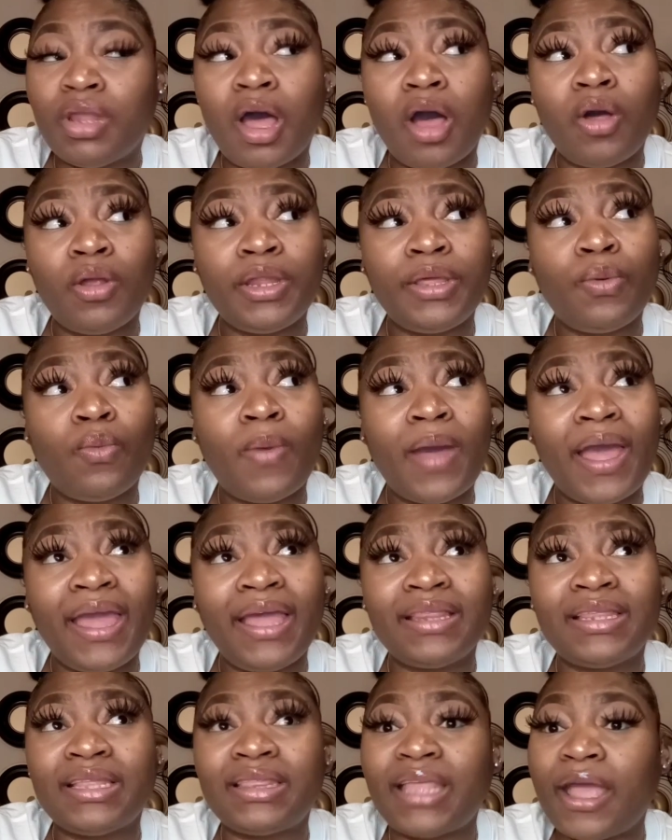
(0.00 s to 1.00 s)
The only
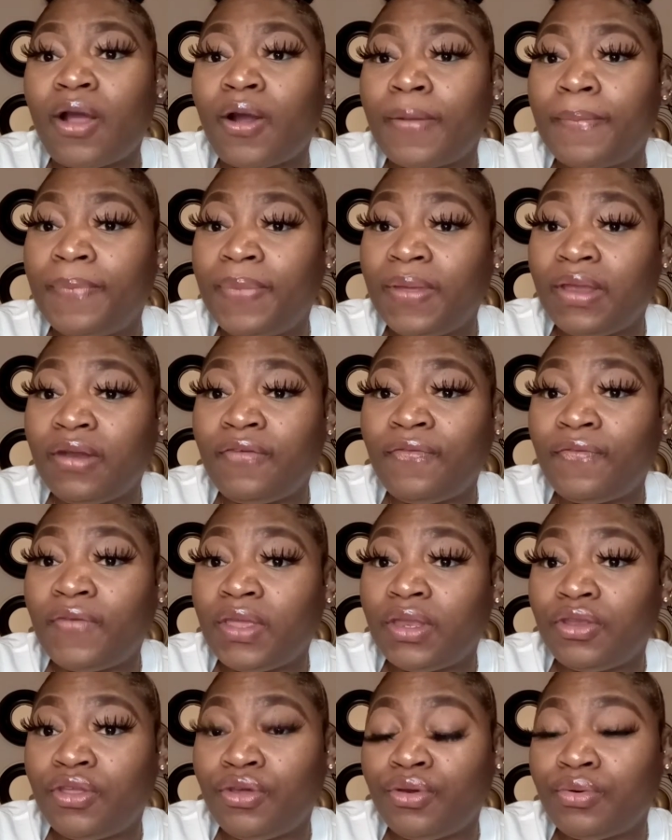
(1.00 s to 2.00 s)
way that they are
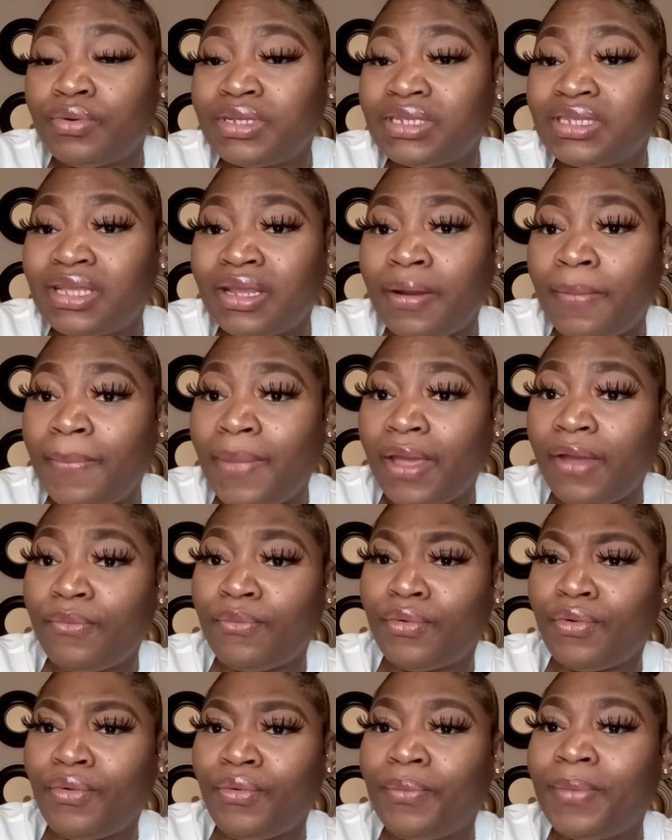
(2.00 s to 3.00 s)
benefiting you is in a
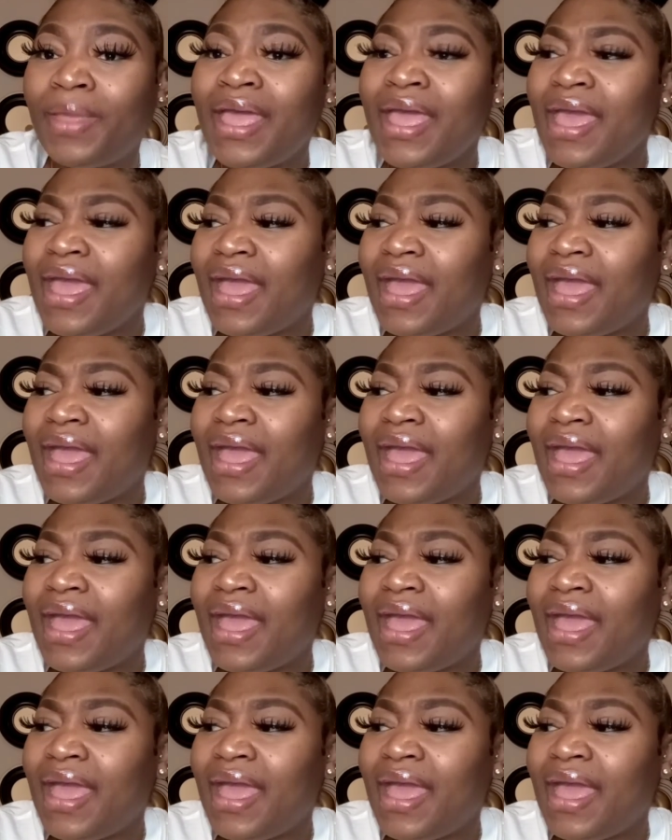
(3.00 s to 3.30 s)
bedroom.